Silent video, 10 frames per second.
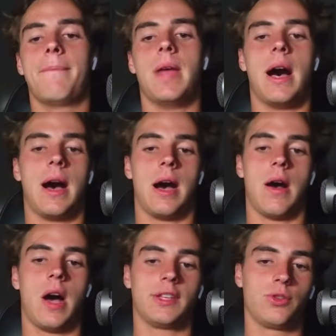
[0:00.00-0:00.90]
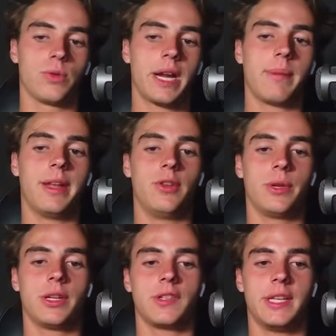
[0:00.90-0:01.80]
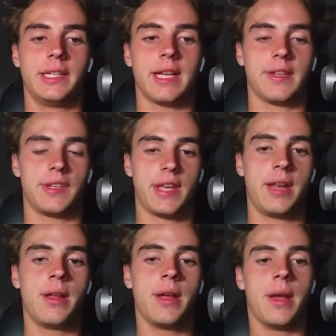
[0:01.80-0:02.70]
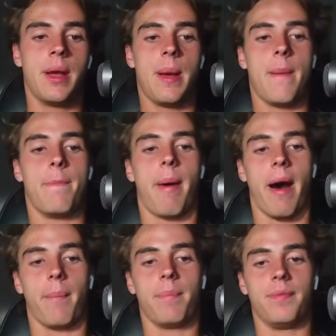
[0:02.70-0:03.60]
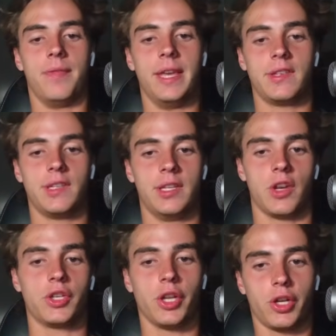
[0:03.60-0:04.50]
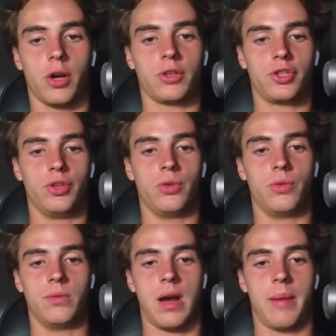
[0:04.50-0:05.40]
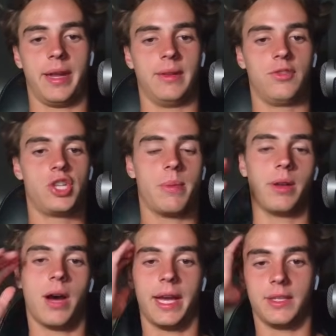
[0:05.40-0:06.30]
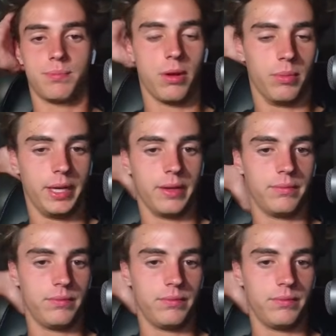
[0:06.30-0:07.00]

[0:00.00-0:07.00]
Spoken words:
I still recommend doing those things, as I said, but this is only going to cost you, I mean, Gemini is probably,